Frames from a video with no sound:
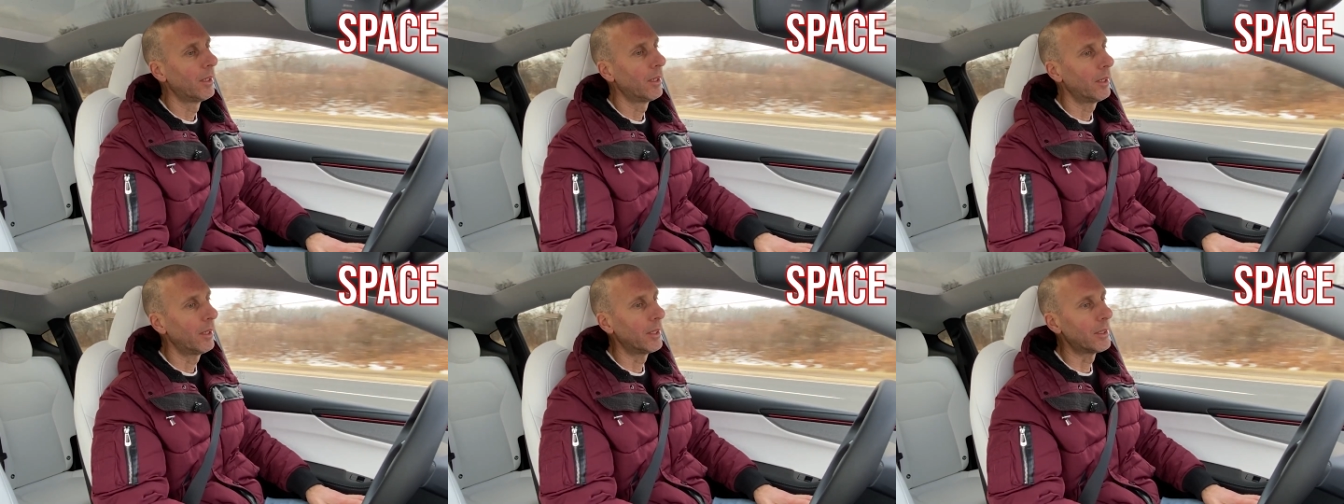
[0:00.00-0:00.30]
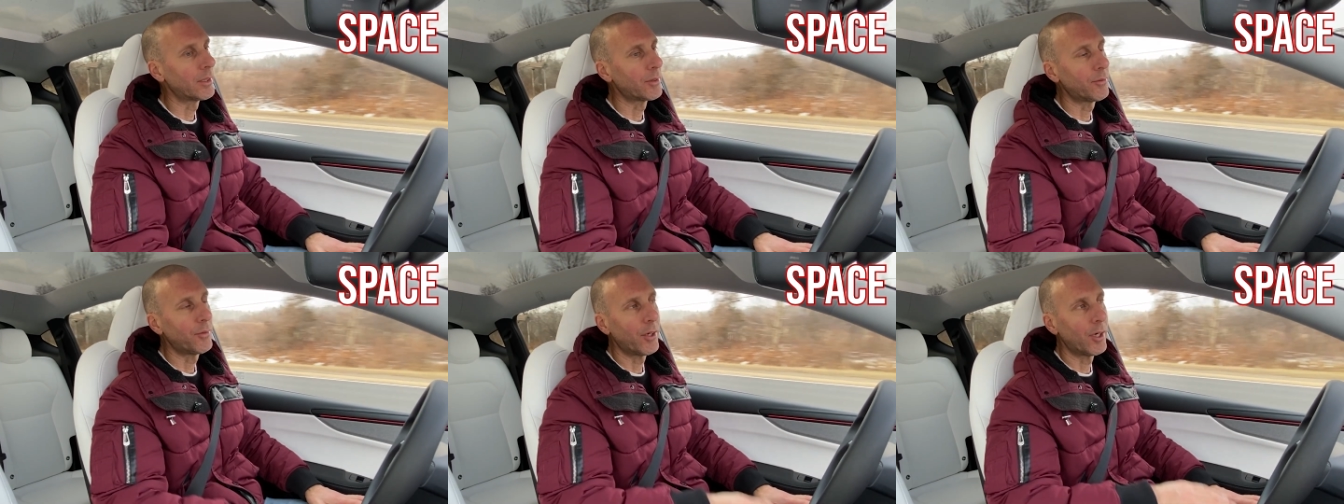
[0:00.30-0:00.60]

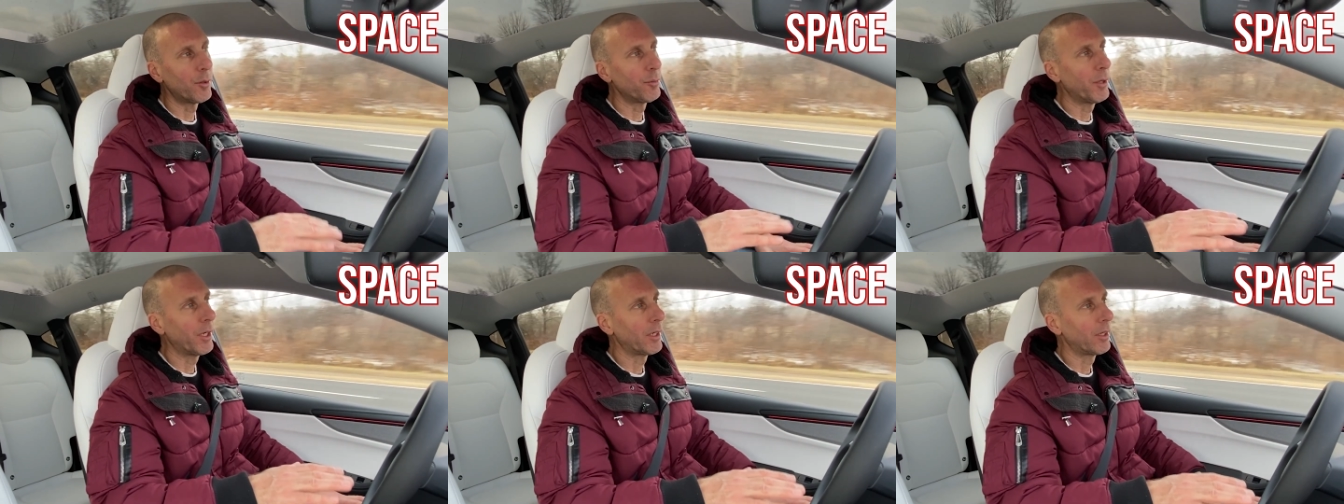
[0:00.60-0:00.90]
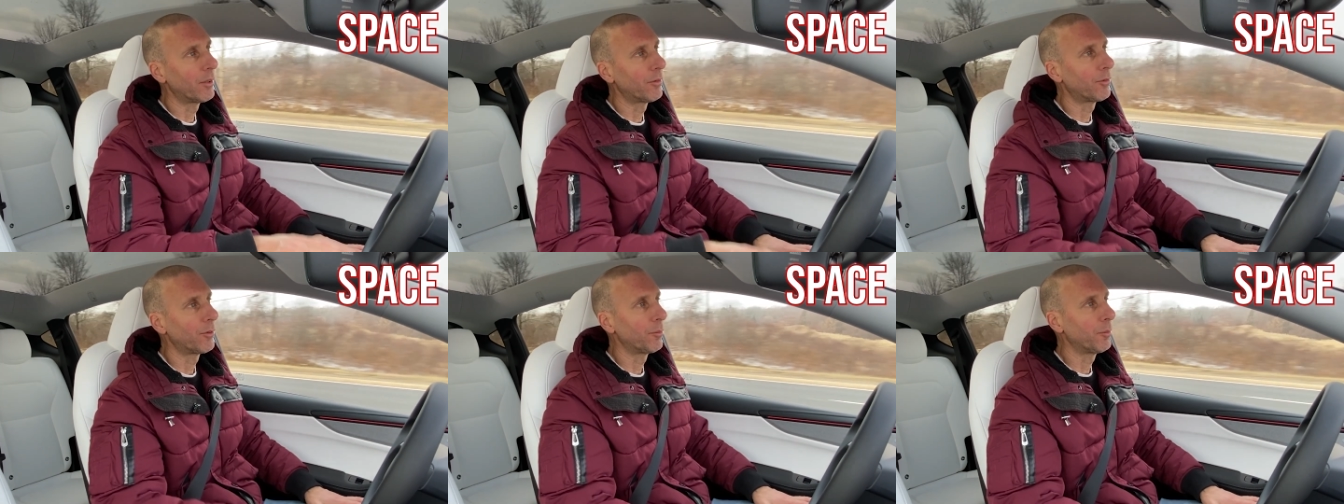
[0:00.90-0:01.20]
It's far
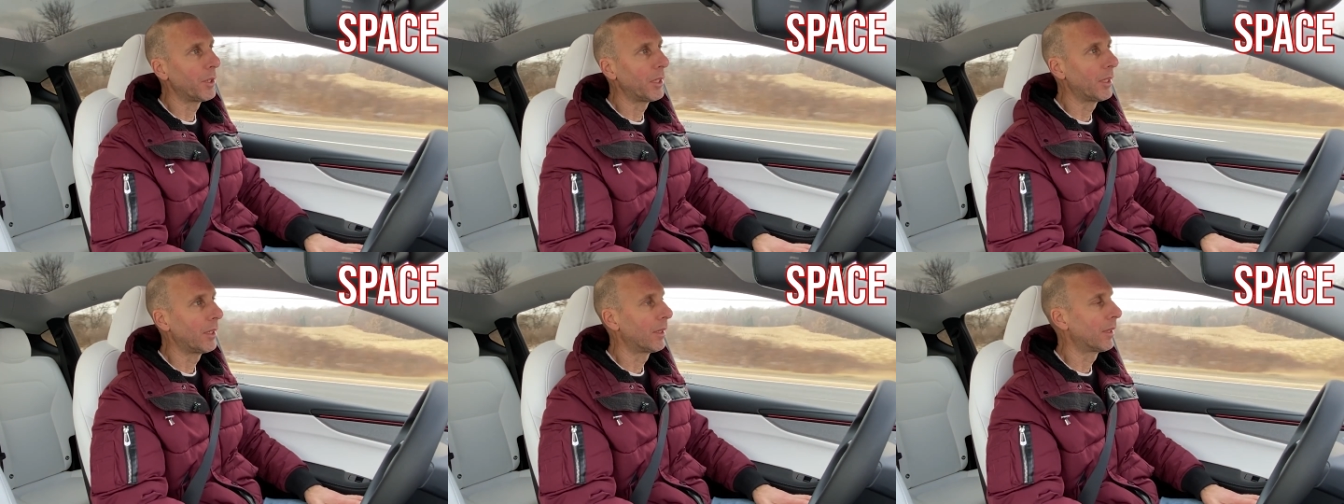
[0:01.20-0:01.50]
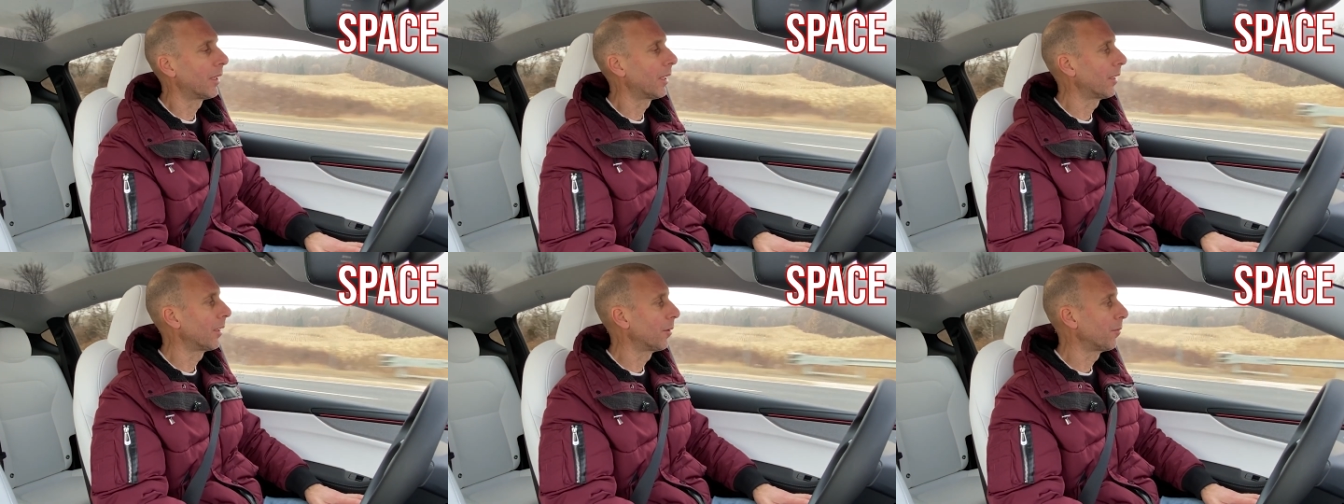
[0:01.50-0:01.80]
better for me
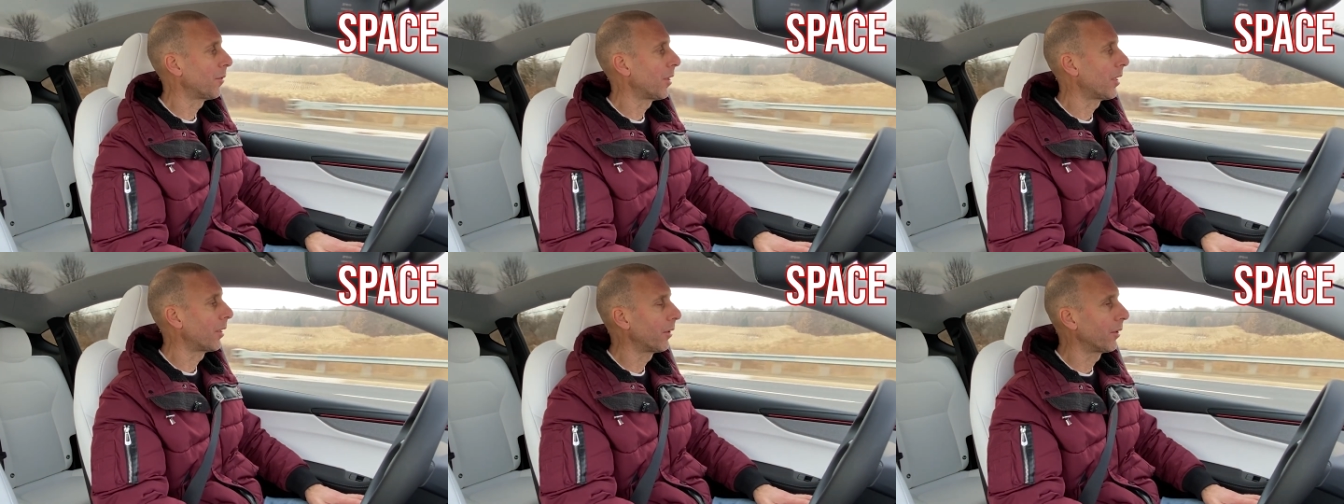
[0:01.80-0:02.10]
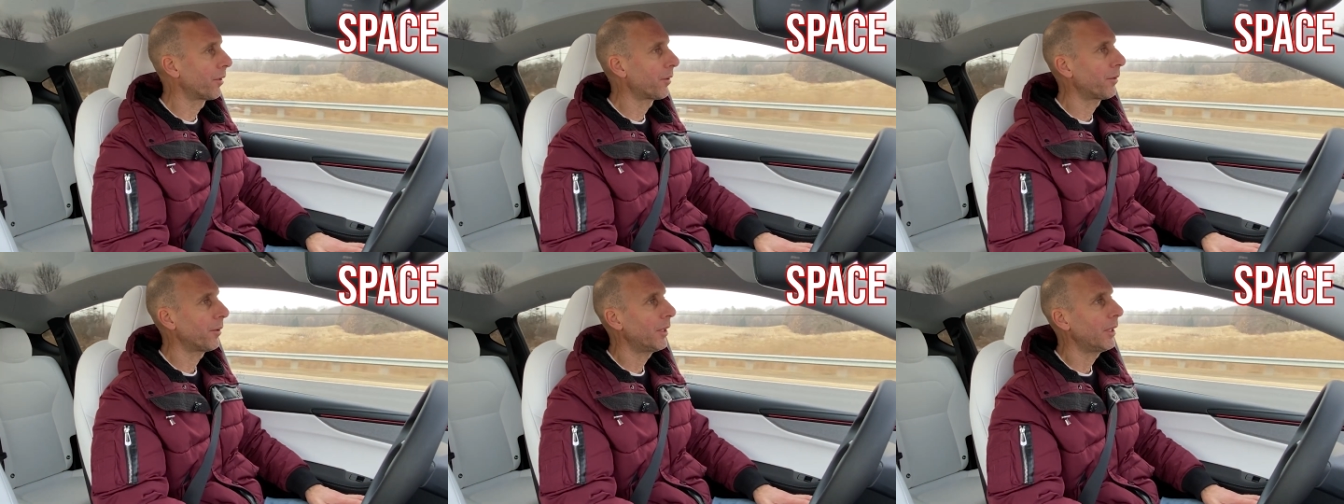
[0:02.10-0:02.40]
than the Model
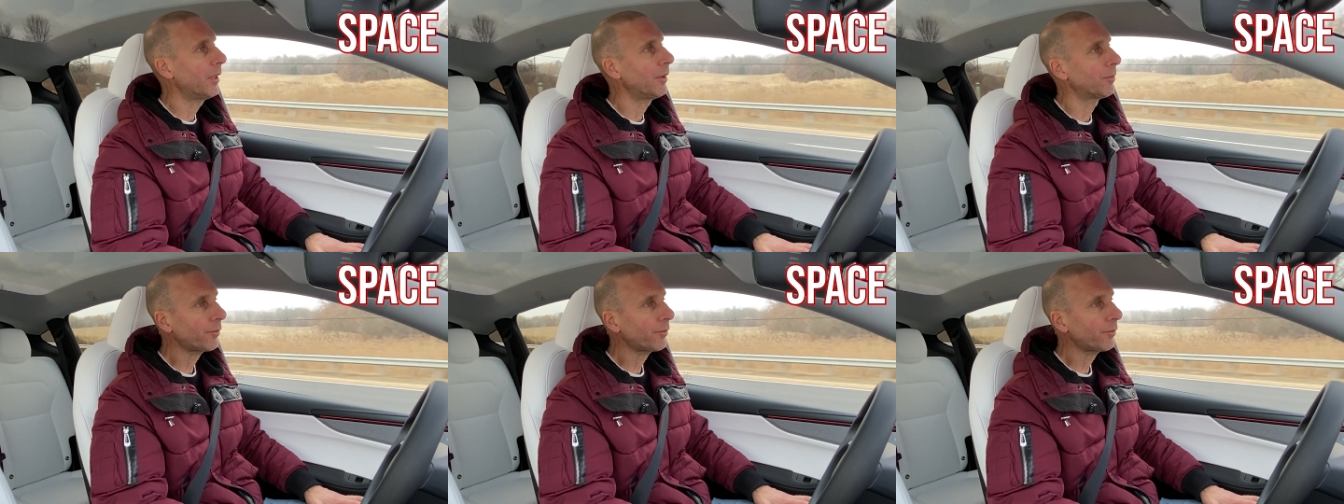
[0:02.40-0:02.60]
3.